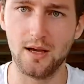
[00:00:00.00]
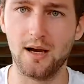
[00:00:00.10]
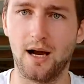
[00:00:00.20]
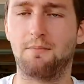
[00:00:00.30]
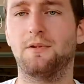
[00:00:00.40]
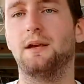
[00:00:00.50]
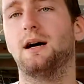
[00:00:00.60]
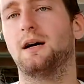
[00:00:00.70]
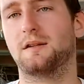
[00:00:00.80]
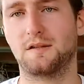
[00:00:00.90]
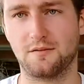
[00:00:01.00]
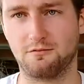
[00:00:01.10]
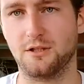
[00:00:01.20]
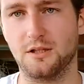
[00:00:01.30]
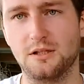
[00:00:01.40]
up the arse,
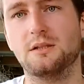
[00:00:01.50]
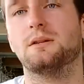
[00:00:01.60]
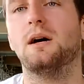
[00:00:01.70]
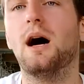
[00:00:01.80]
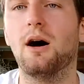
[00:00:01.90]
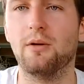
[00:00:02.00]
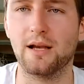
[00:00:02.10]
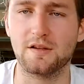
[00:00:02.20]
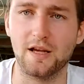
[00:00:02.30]
really. We get